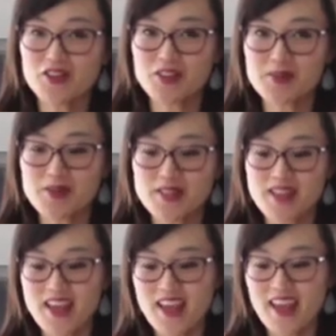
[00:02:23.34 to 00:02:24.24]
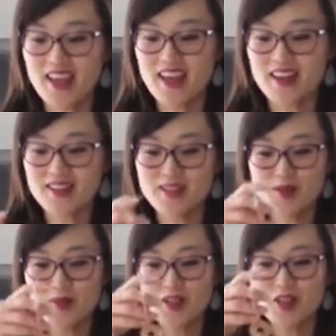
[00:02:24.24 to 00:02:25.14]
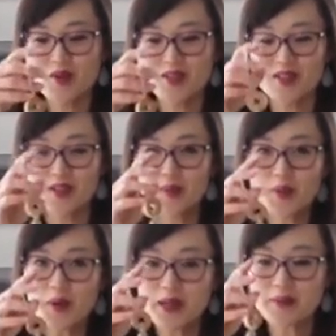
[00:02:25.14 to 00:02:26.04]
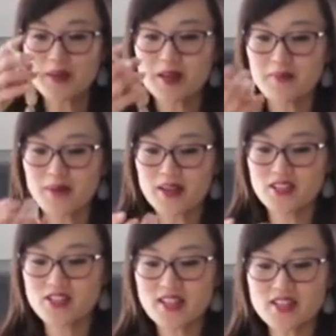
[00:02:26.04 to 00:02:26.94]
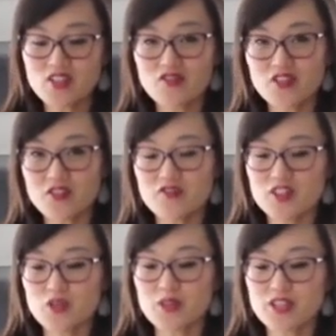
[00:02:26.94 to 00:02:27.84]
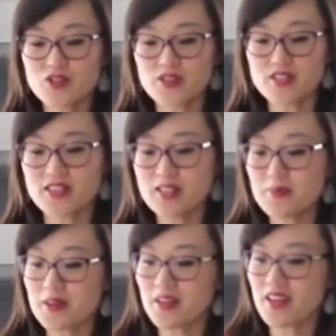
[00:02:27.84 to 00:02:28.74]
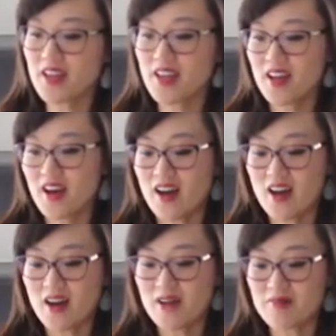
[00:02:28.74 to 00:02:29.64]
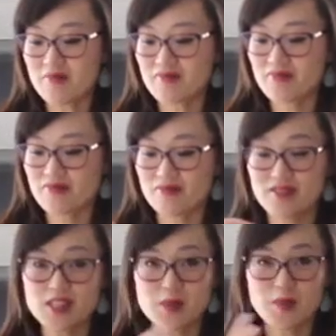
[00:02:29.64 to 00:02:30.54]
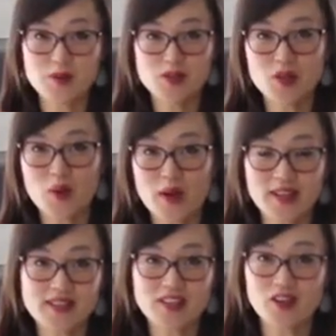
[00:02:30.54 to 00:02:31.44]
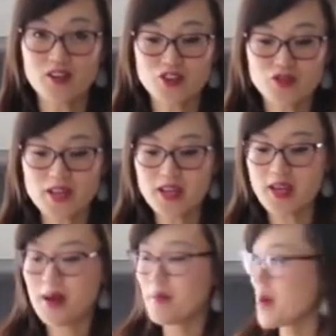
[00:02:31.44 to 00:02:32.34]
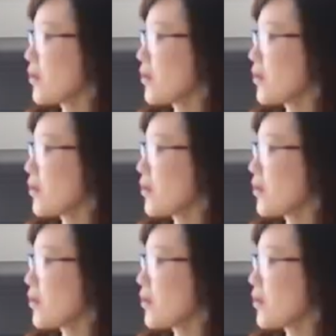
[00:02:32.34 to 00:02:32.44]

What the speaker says: Christmas, and it's super cute. It's a little bohemian, but it just adds a little visual interest, and typically it's supposed to go, I guess, like on a tree, but